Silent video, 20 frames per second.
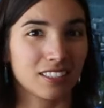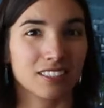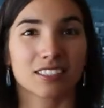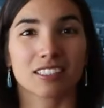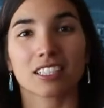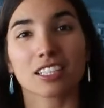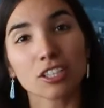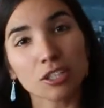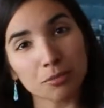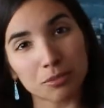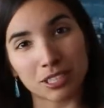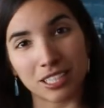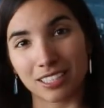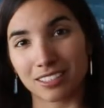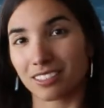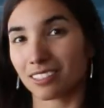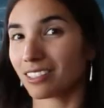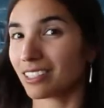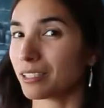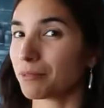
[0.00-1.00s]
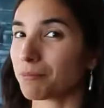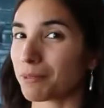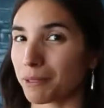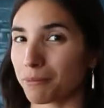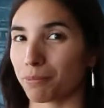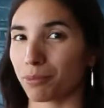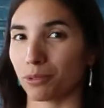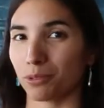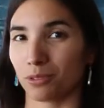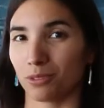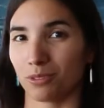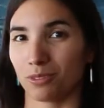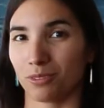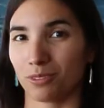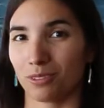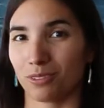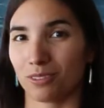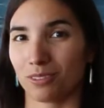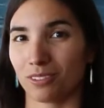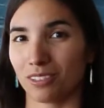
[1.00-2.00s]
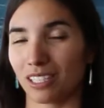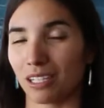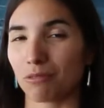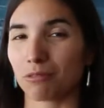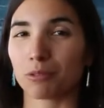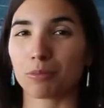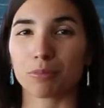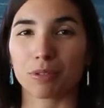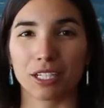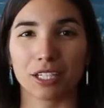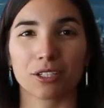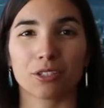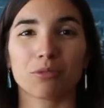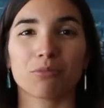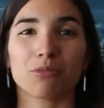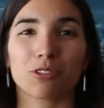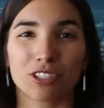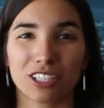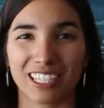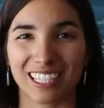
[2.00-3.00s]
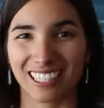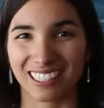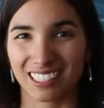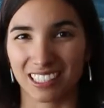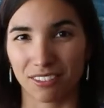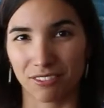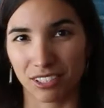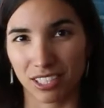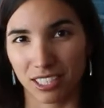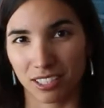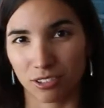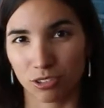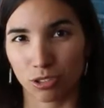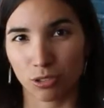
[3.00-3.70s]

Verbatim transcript: circumstances, and people that will bring you more negativity.